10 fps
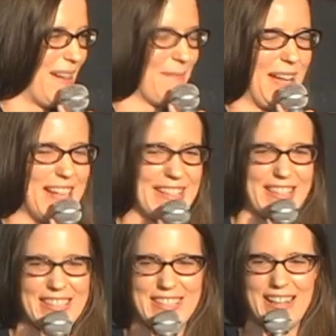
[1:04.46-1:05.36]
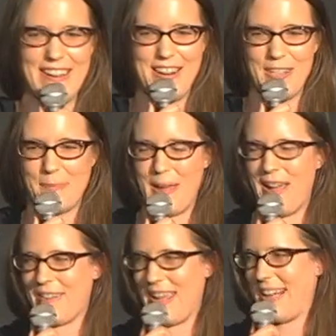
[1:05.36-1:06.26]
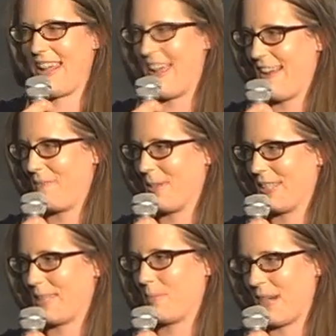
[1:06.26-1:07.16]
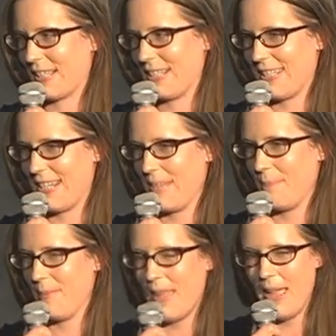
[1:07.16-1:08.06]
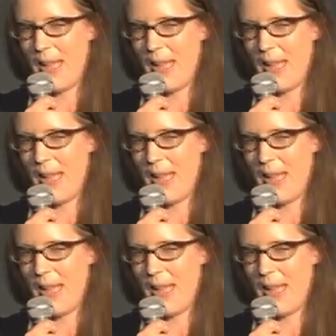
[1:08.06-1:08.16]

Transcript: my, my ideal scenario is about nine and a half months of pregnancy,